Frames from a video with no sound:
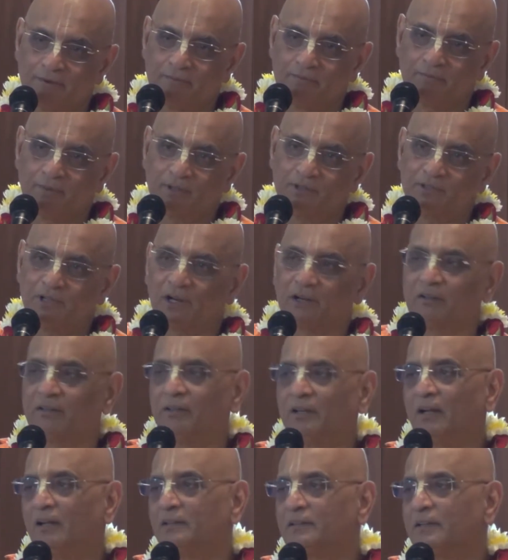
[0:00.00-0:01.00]
But
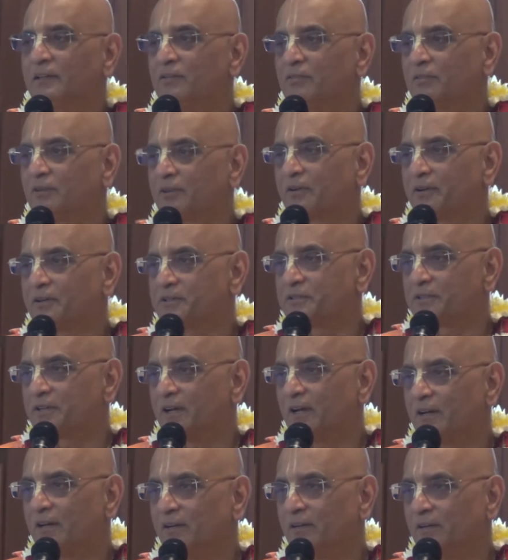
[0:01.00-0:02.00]
Jagannath is
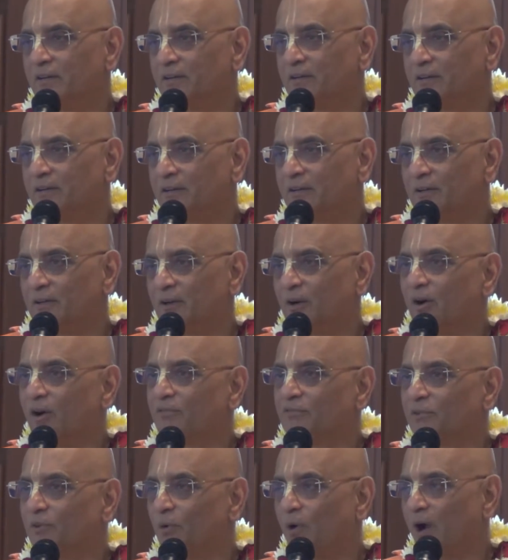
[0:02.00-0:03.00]
Krishna
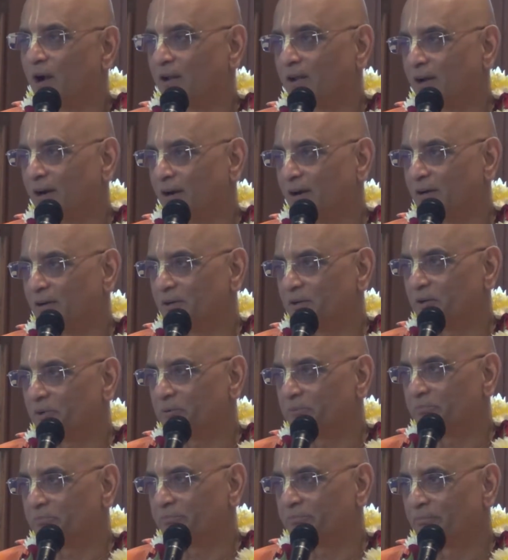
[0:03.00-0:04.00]
of Dwarka,
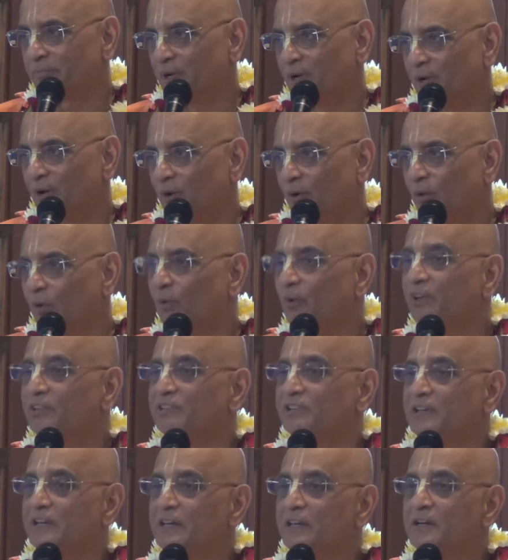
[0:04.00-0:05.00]
who
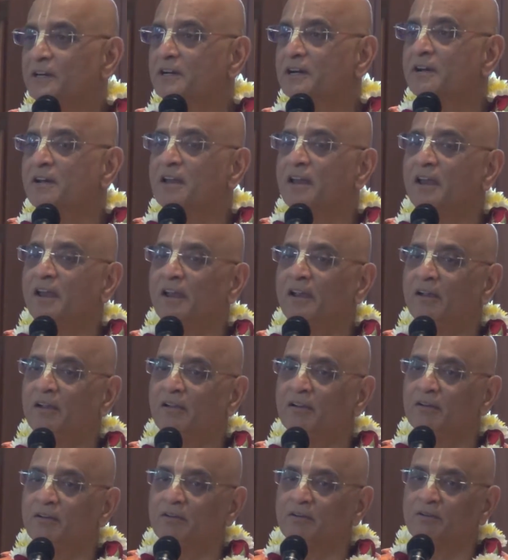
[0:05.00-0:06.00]
is
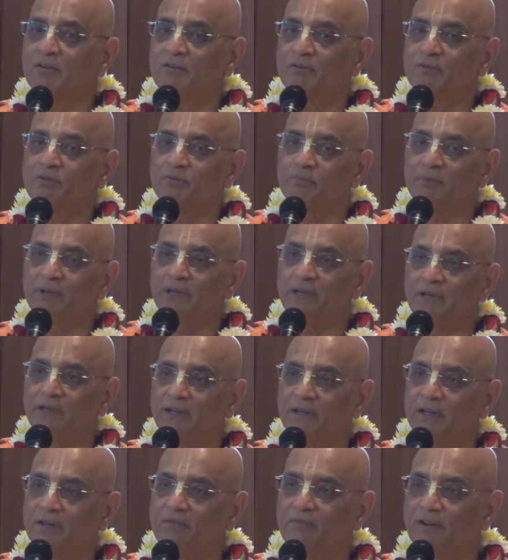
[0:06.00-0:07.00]
yearning to
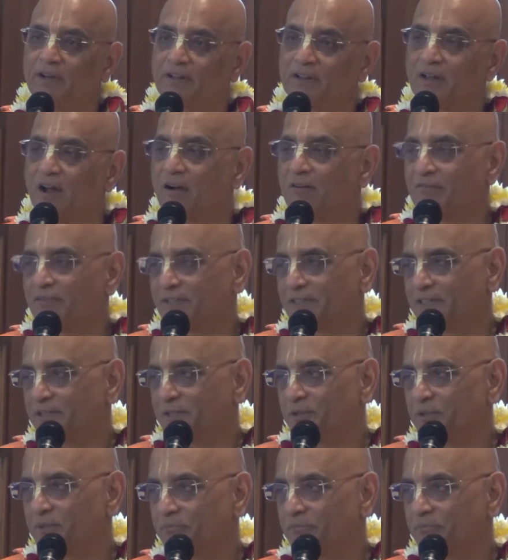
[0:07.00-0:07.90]
be in Vrindavan.